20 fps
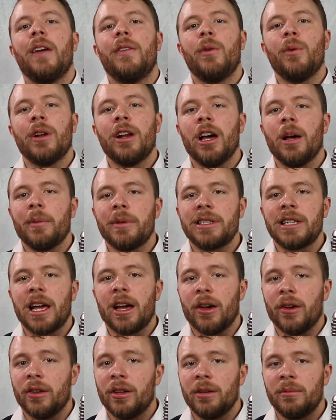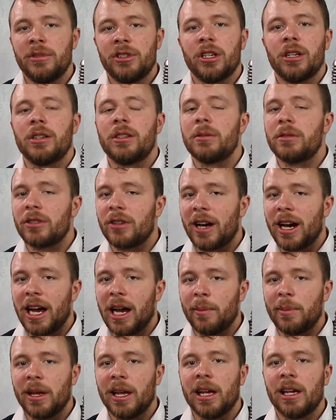if you want to help us out, be sure to
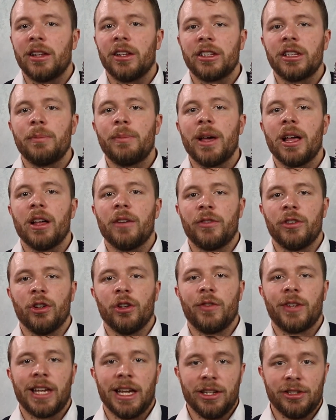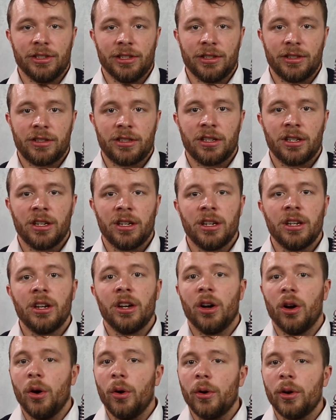subscribe and click the bell for notifications.
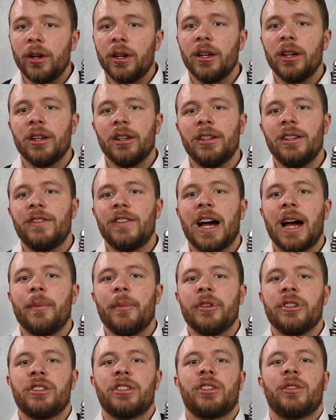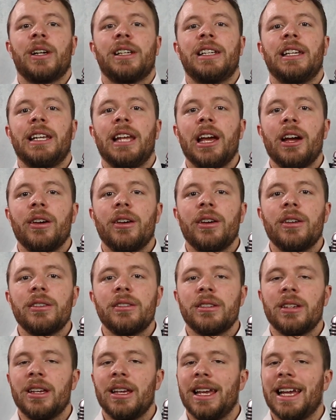Or leave comments to correct any
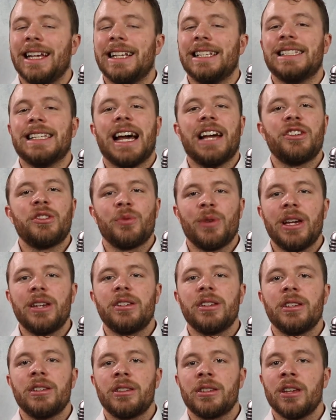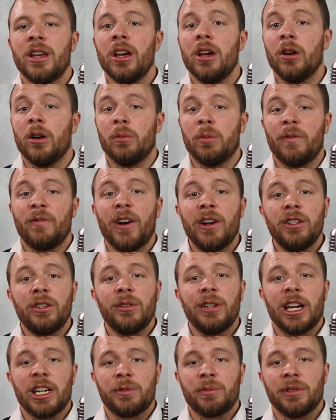errors, exaggerations, or
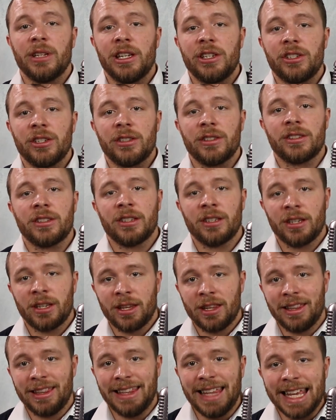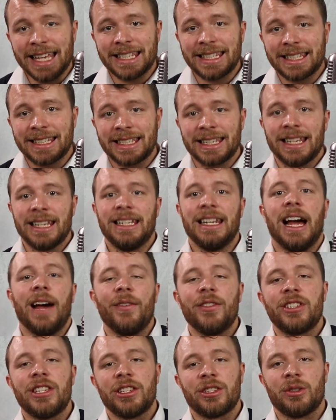perfunctory explanations this
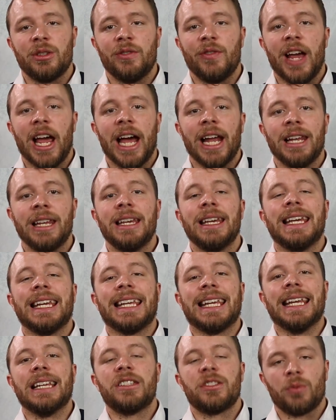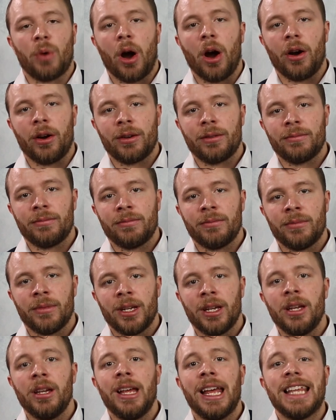novice history fan gets wrong.
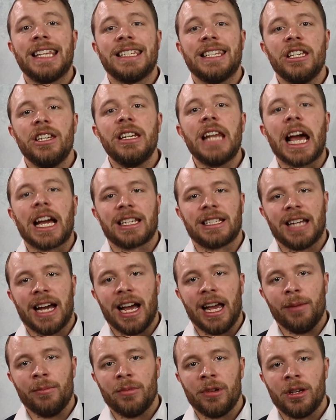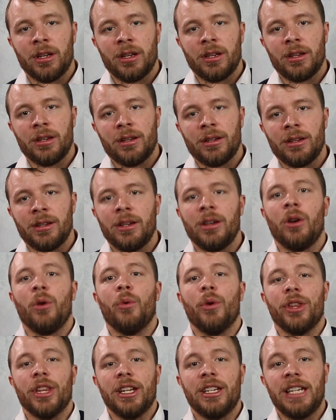See you next time,
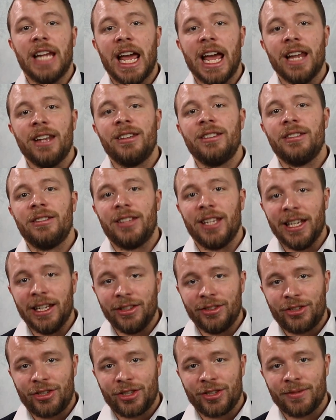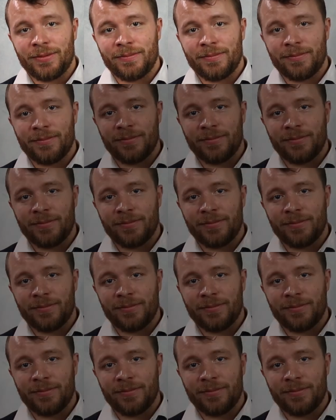where the dead teach.